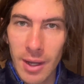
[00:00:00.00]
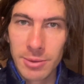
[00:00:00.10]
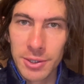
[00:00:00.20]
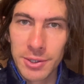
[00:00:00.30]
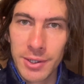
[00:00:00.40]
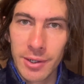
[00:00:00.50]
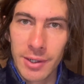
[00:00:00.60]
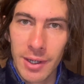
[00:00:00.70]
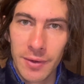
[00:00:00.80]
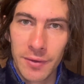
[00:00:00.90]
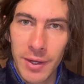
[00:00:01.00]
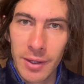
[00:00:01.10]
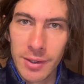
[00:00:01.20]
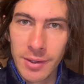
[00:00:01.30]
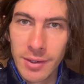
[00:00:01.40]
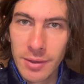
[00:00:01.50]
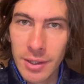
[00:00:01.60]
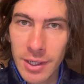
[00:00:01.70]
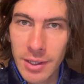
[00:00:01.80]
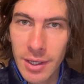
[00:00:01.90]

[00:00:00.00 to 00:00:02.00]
I'm just staring at this LED light